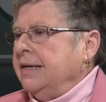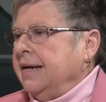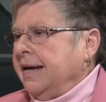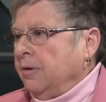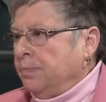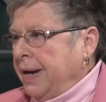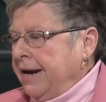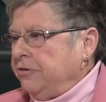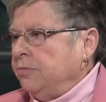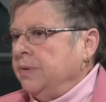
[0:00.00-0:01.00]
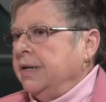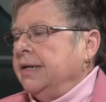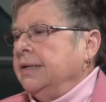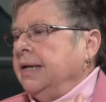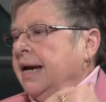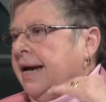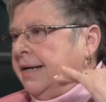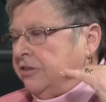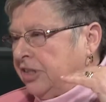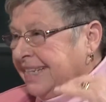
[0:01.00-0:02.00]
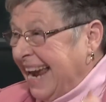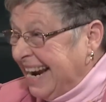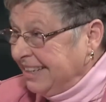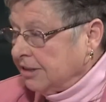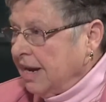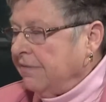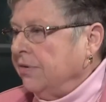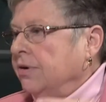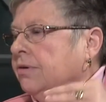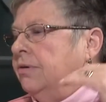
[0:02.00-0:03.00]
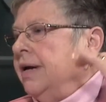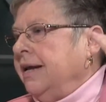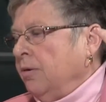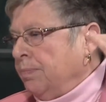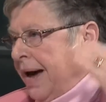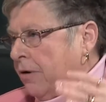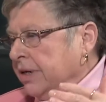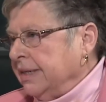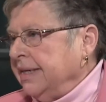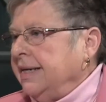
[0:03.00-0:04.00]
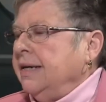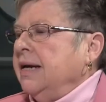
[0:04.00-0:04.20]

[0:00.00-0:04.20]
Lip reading: and a basement and a stage level and a balcony.